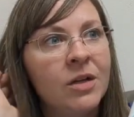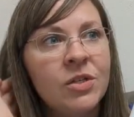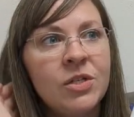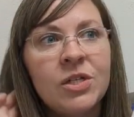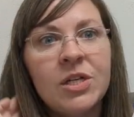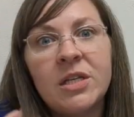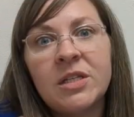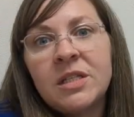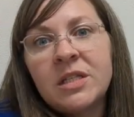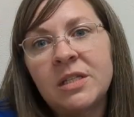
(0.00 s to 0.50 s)

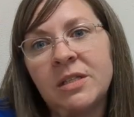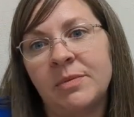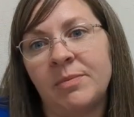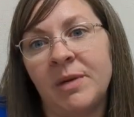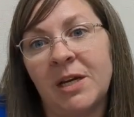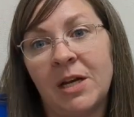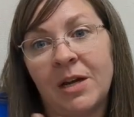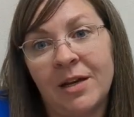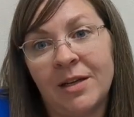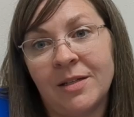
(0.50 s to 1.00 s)
just
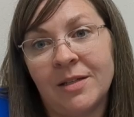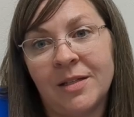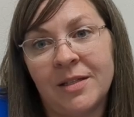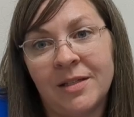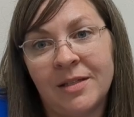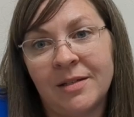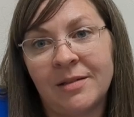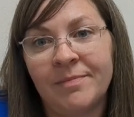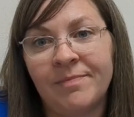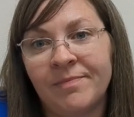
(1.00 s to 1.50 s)
because
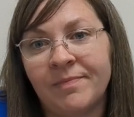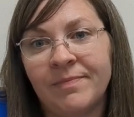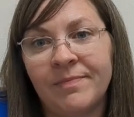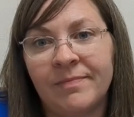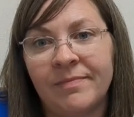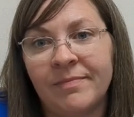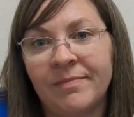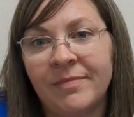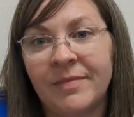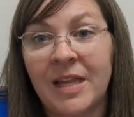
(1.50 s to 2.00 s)

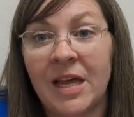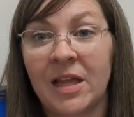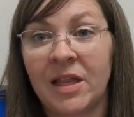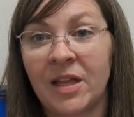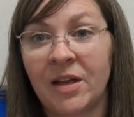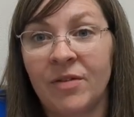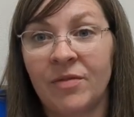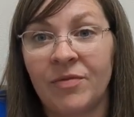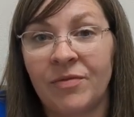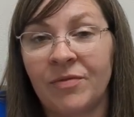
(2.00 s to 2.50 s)
they
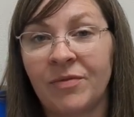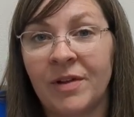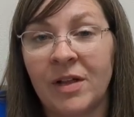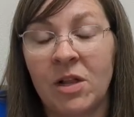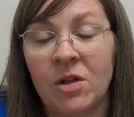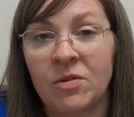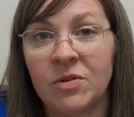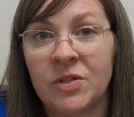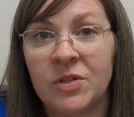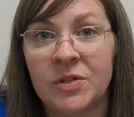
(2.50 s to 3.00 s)
live
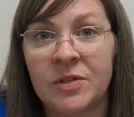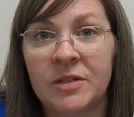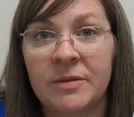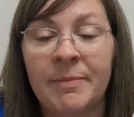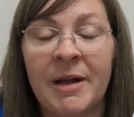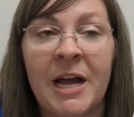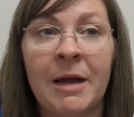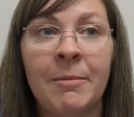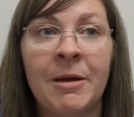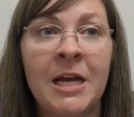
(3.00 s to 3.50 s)
close
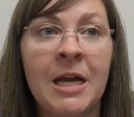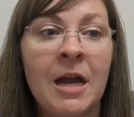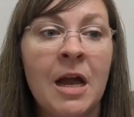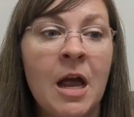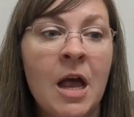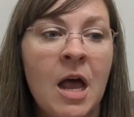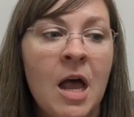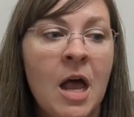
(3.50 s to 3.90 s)
by me.